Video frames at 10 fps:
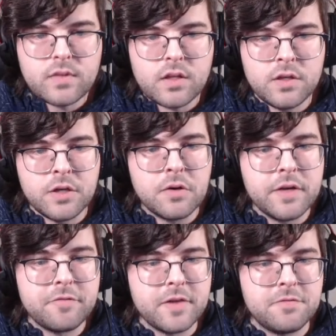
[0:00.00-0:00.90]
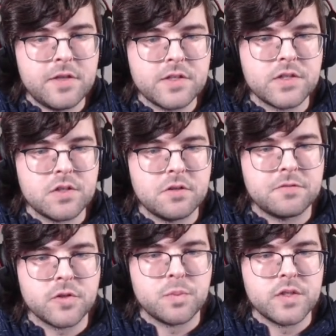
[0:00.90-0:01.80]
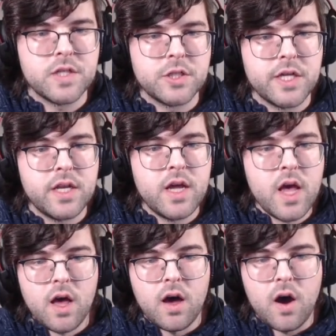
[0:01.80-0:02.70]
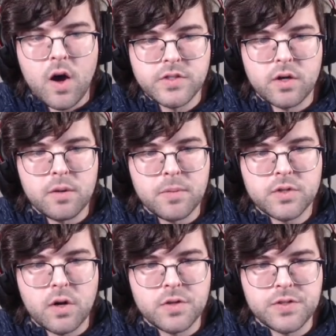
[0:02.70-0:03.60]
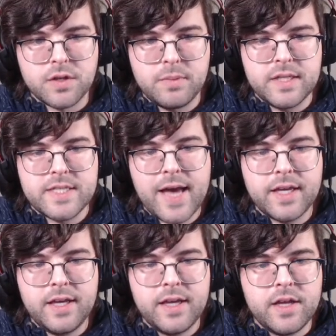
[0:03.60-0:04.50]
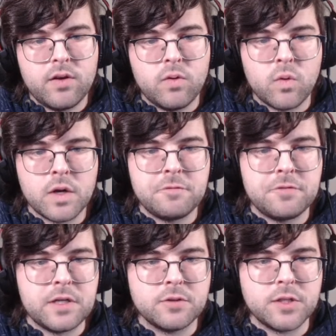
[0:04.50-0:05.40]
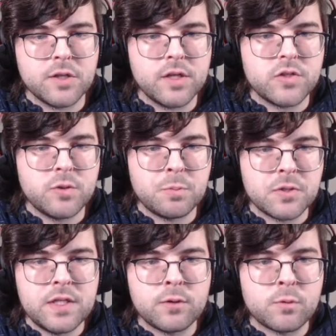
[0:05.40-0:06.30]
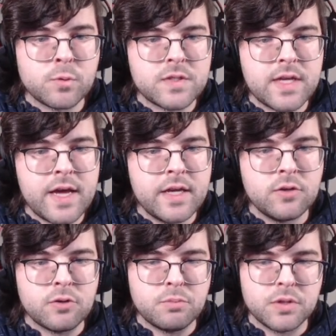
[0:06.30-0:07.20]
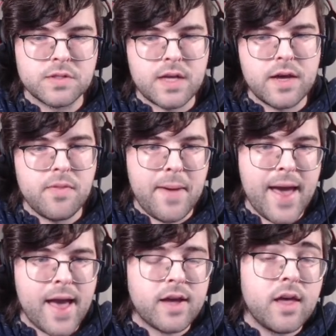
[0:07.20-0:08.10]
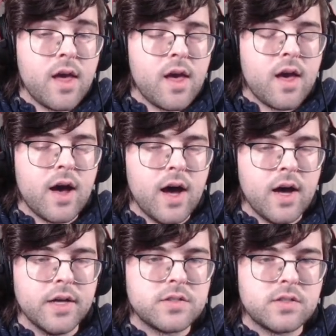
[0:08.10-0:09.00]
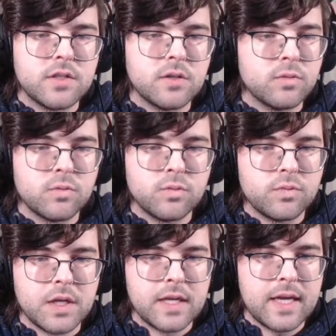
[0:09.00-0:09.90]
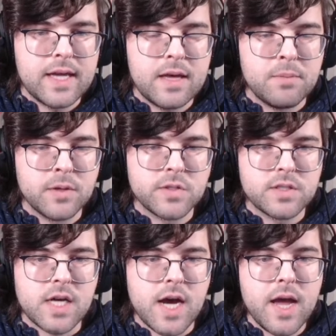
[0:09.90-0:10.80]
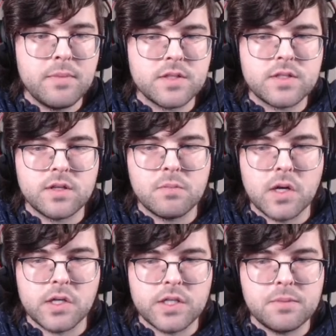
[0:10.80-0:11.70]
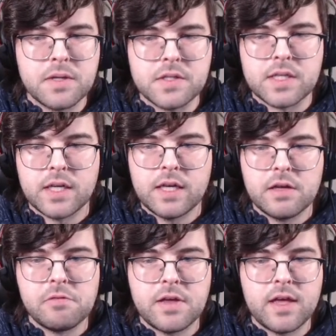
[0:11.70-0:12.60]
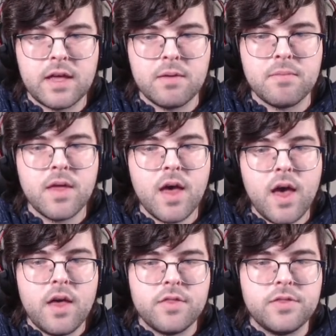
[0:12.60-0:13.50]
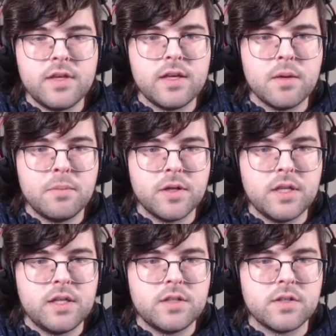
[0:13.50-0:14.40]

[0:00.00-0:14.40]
if this is in the first position, odds are most cards are going to be attacking it. Or if you're in a super sneak rule set, you could put this guy in the back, still going to get hit most of the time. And so Martyrdom is going to give him the ability to